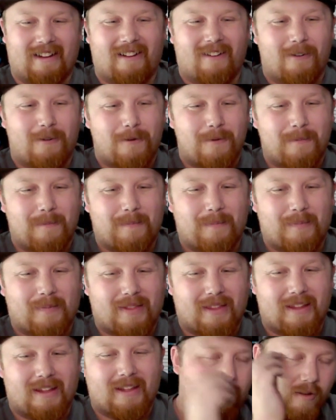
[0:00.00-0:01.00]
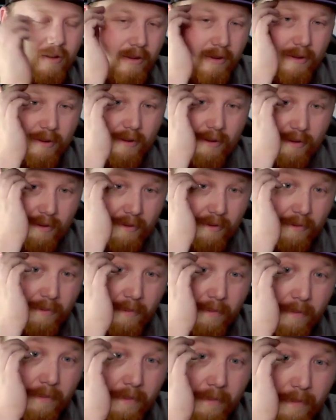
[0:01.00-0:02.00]

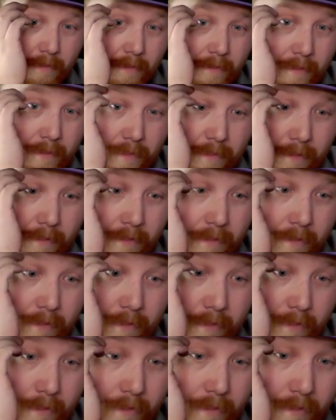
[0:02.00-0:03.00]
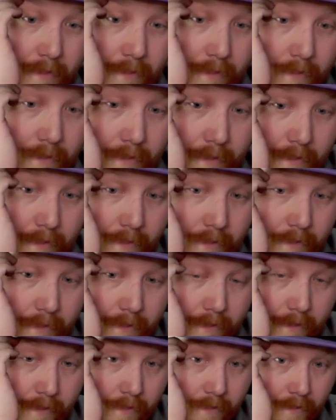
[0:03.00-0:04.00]

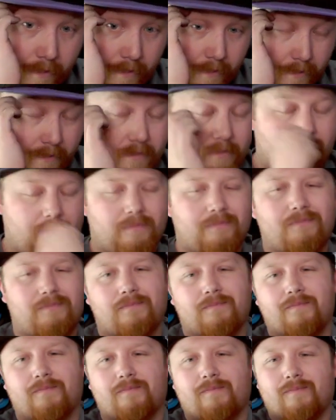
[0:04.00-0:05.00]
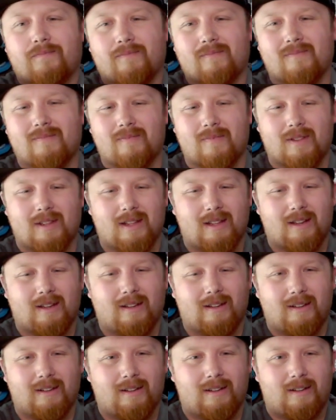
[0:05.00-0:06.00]

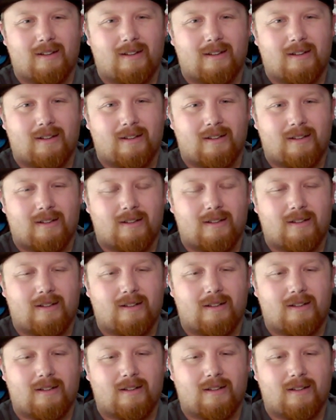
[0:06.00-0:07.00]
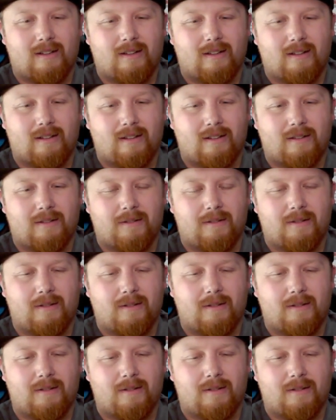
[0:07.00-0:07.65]
No one is speaking in this clip.